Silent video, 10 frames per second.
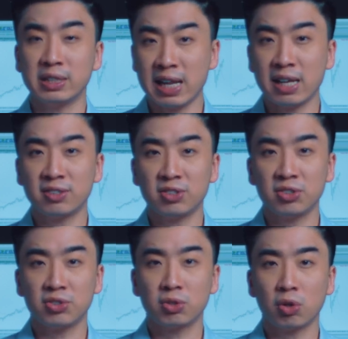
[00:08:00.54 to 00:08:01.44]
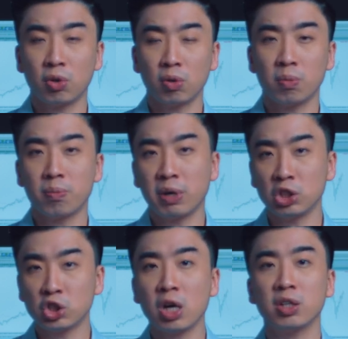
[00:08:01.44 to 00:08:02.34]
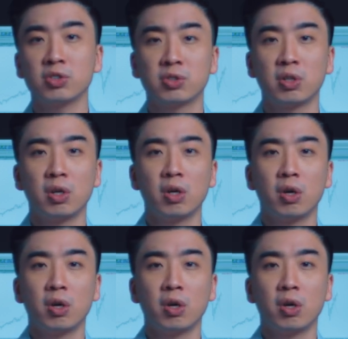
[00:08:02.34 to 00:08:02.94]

analysis on my charts,